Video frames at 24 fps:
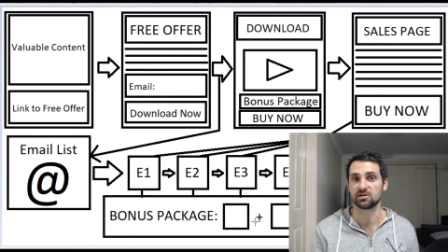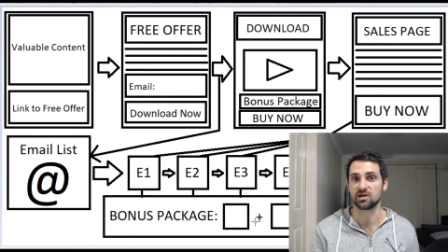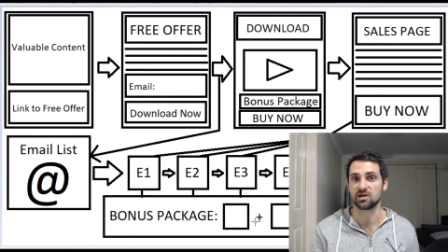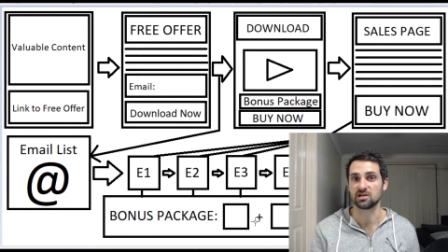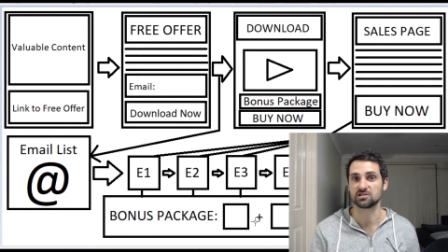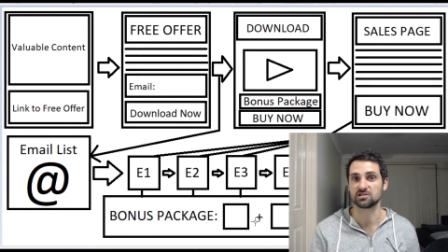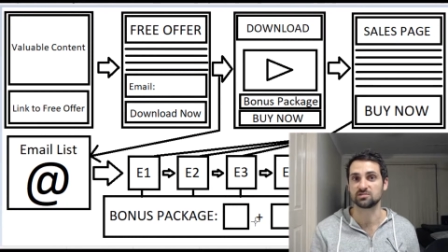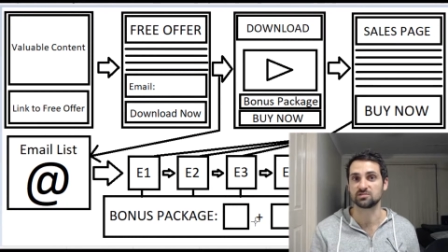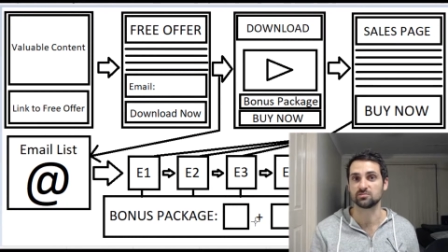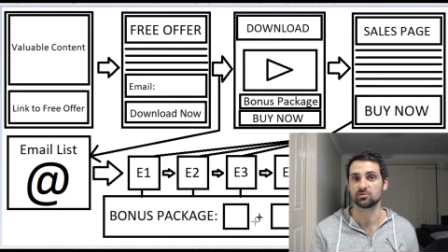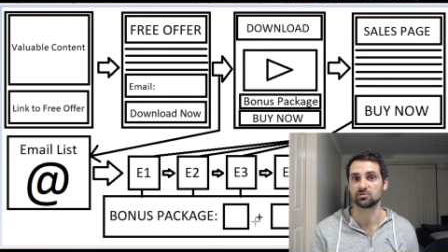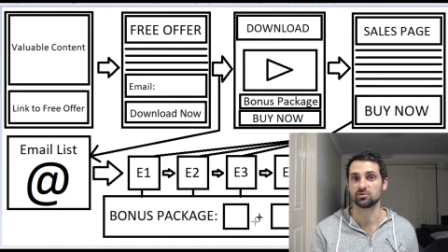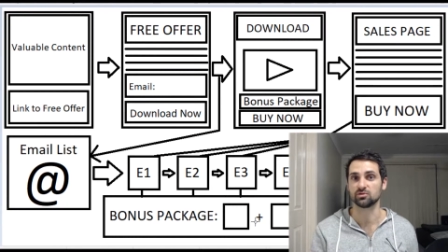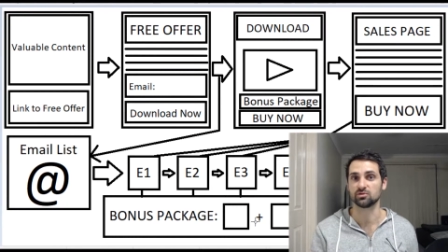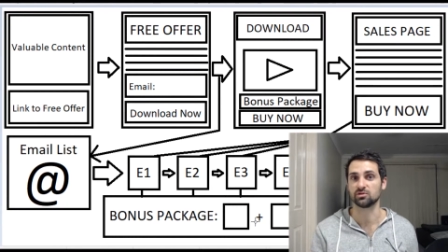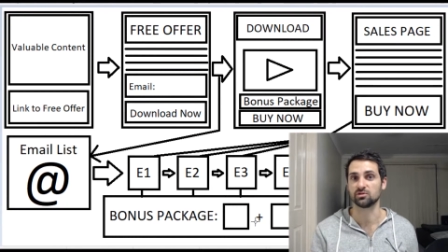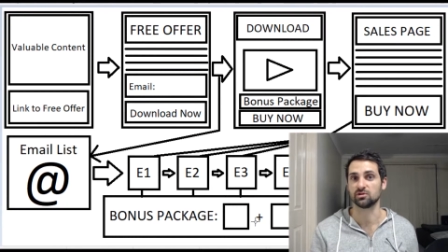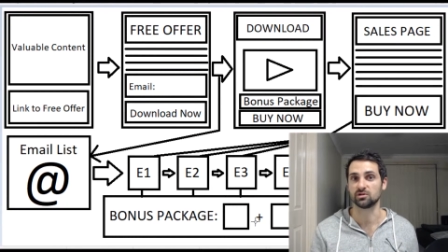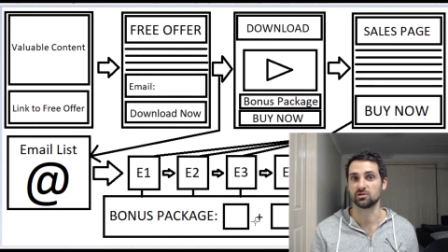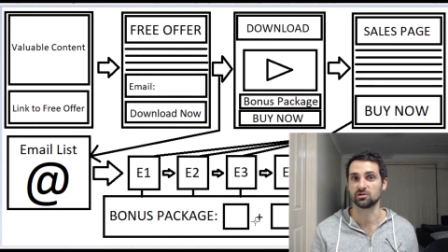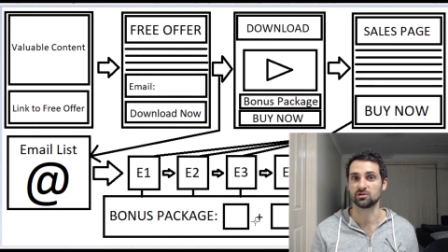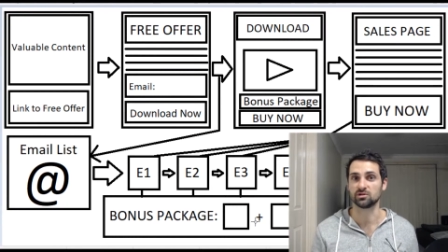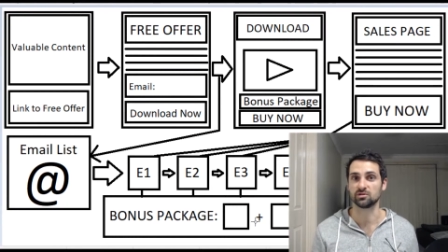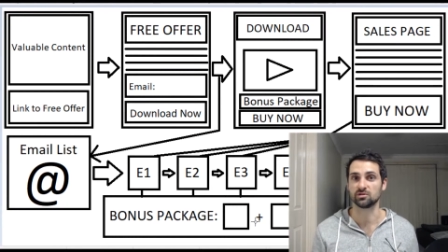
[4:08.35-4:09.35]
customer or
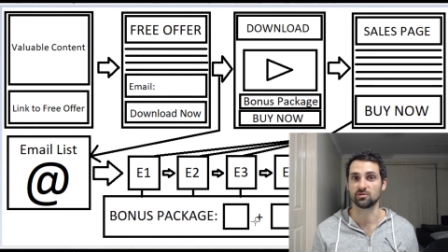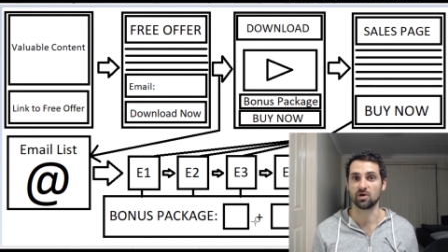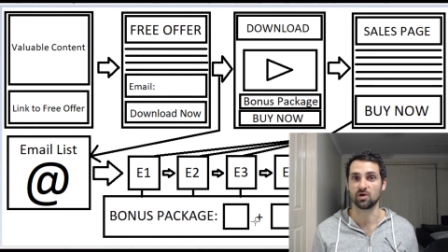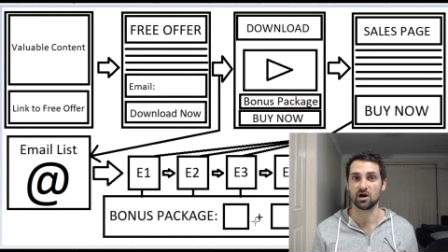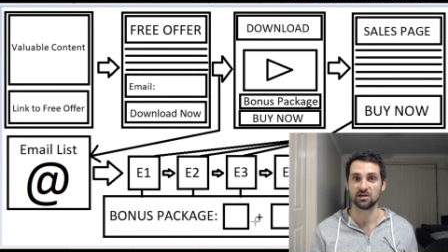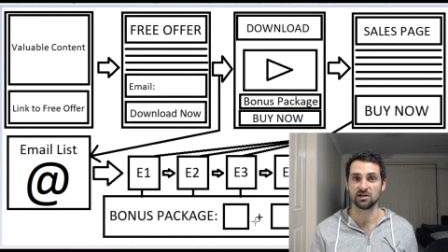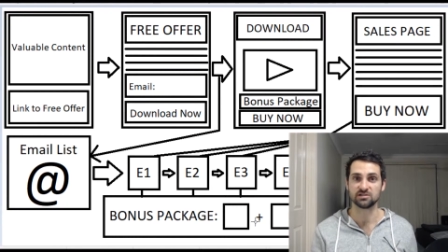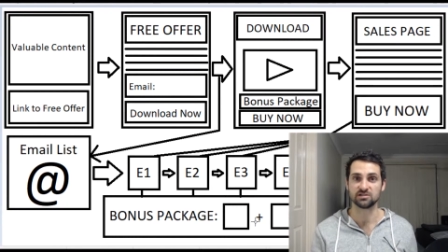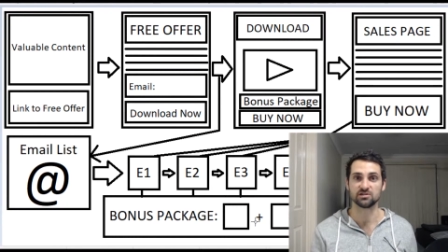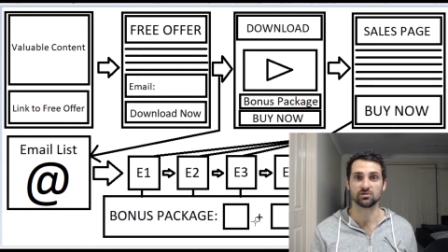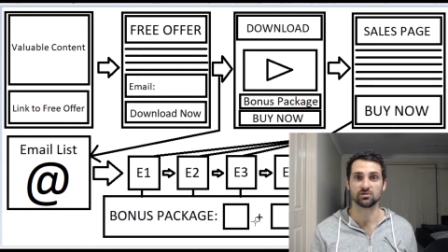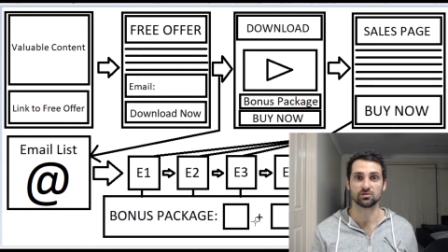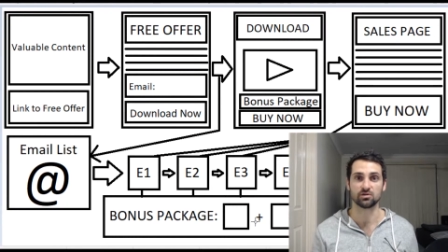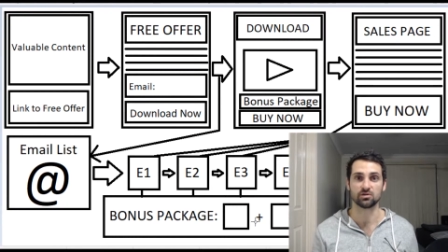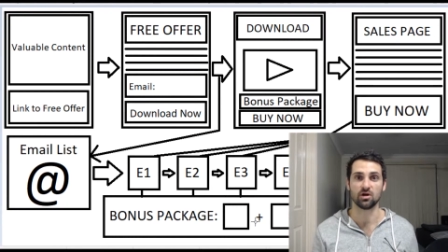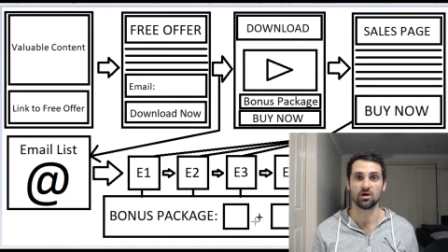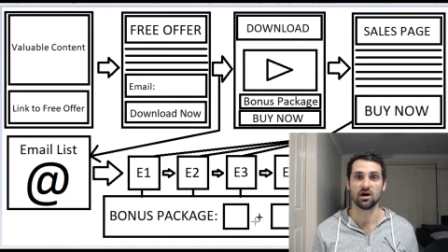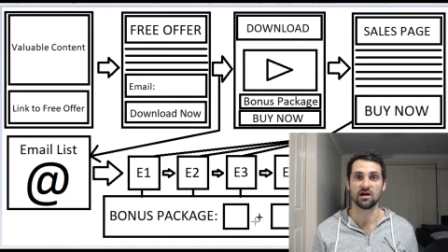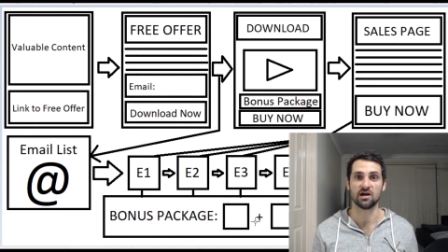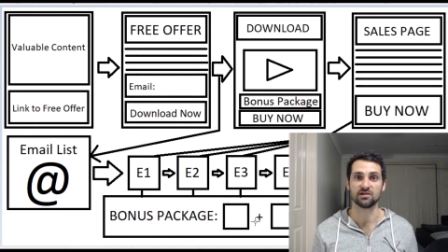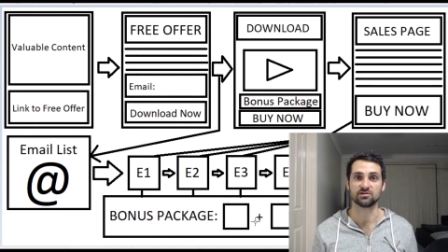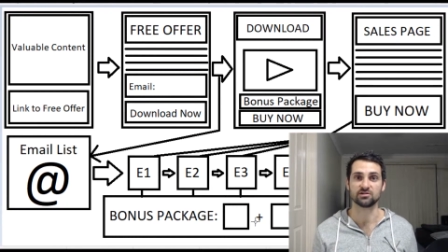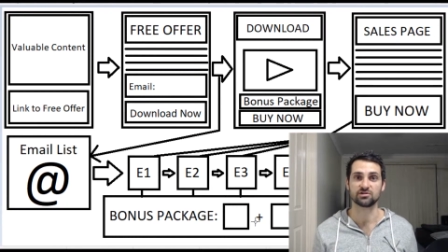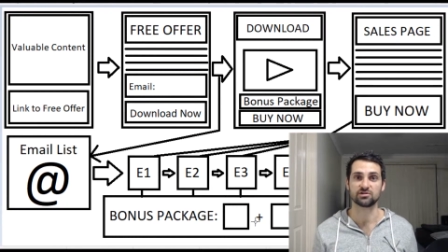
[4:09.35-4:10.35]
the ideal
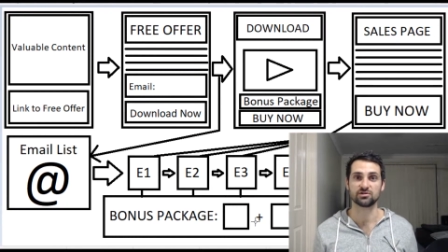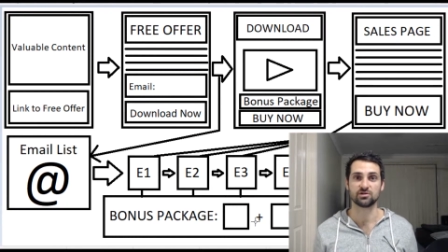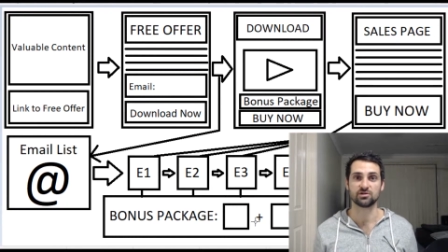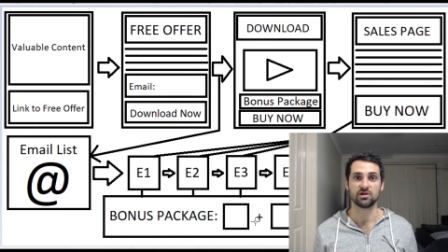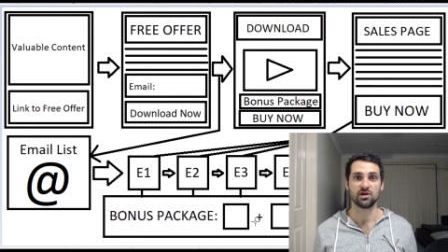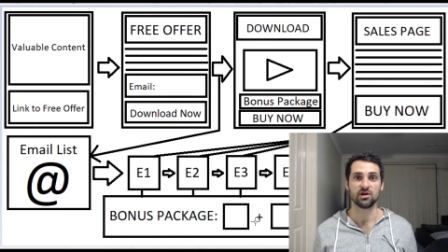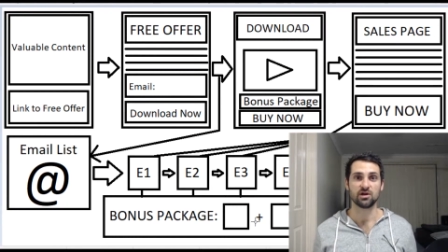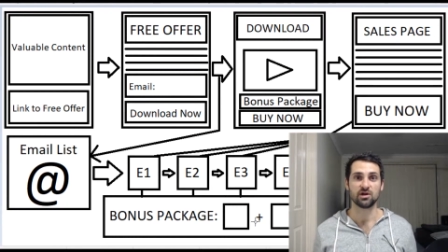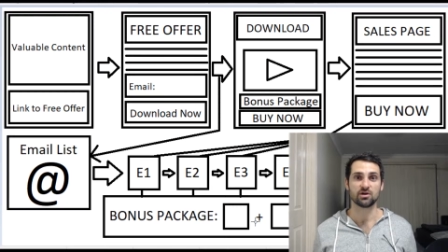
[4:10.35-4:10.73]
client